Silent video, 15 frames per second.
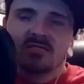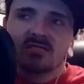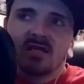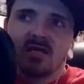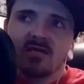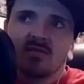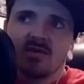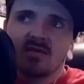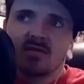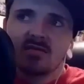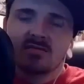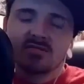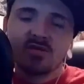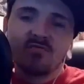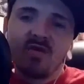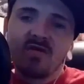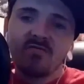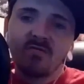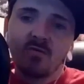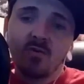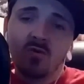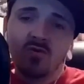it's kind of like a
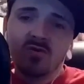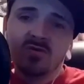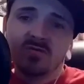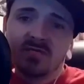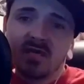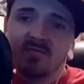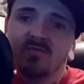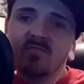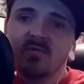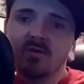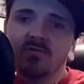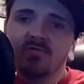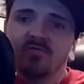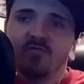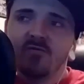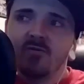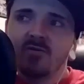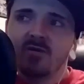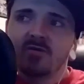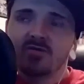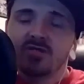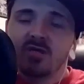survival horde type of mode
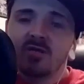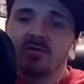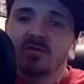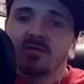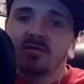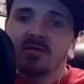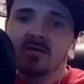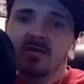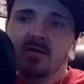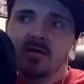for Uncharted.